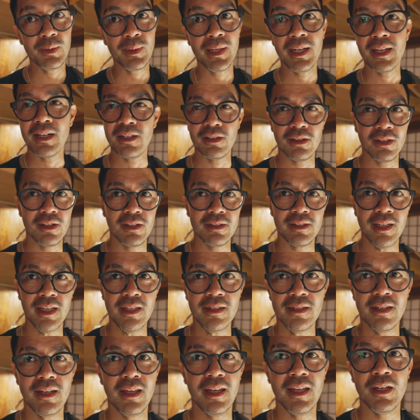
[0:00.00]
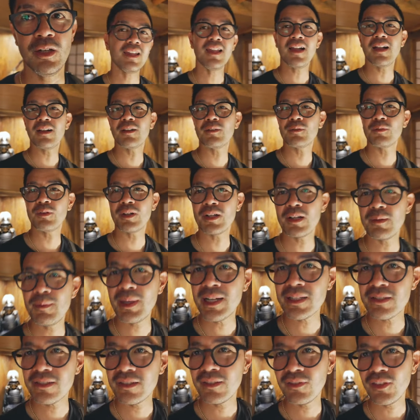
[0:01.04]
We had a long day today. Yeah, welcome
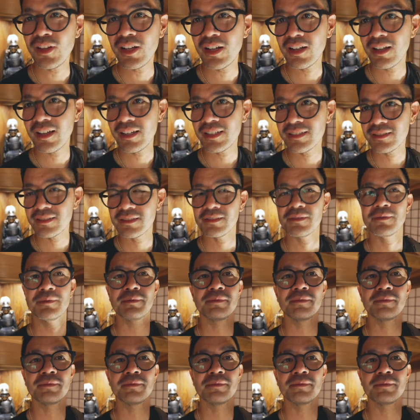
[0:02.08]
back to the vlog, guys.